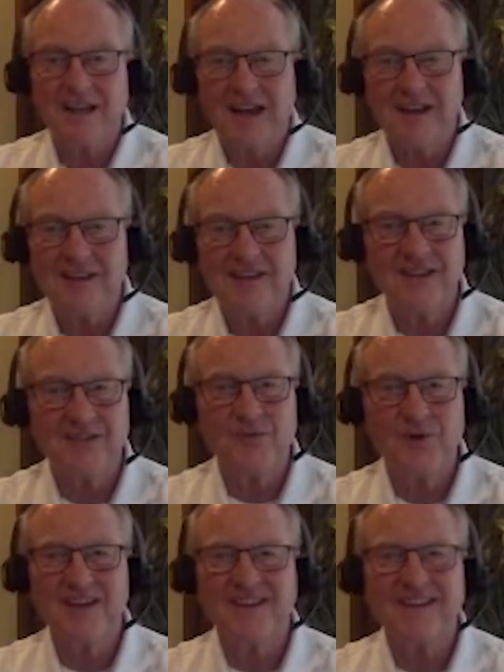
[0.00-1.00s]
I thought,
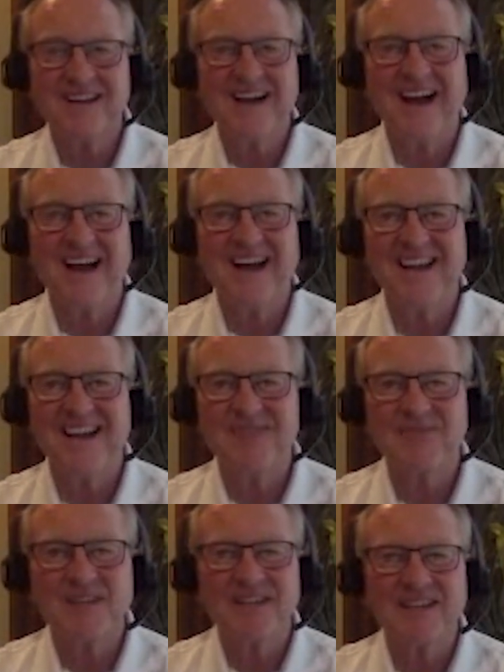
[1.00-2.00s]
wow, I can't
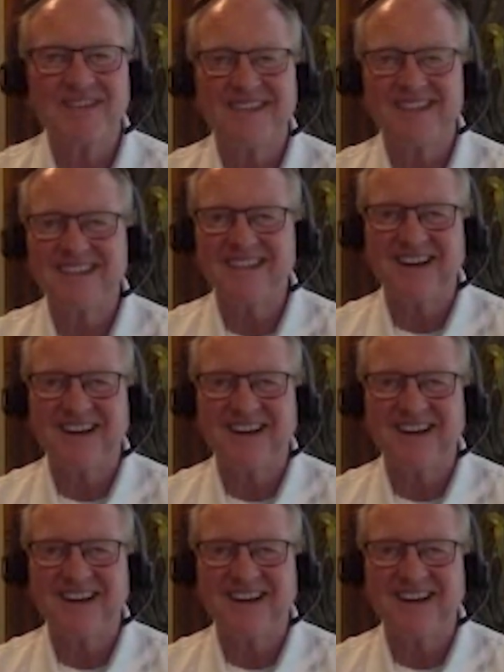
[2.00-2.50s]
believe it.